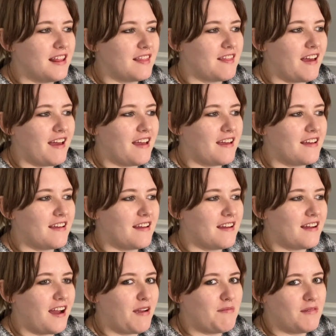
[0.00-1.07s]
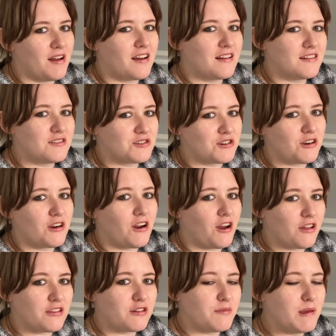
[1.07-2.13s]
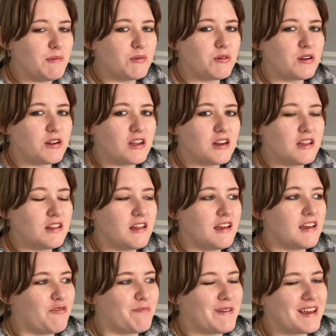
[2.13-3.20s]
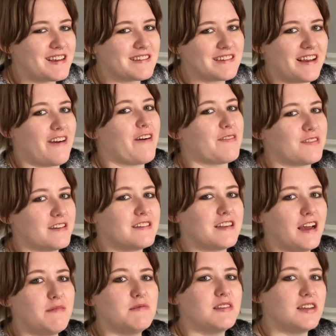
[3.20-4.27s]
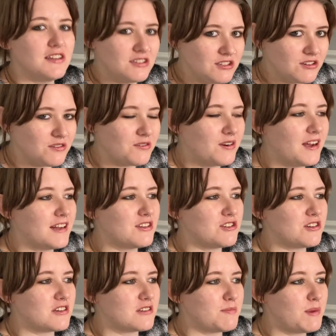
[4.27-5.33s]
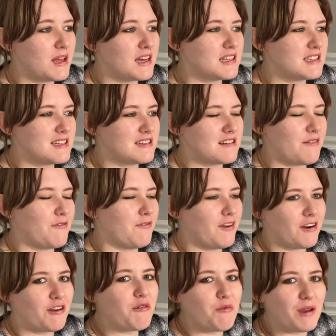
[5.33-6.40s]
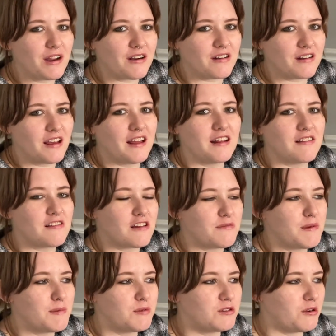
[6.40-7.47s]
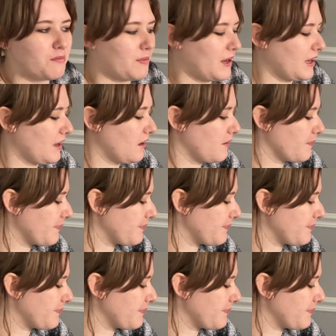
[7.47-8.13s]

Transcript: that I'm not sure other people are gonna like, because oftentimes they do. It's just because it's very weird and a lot of people don't pick it.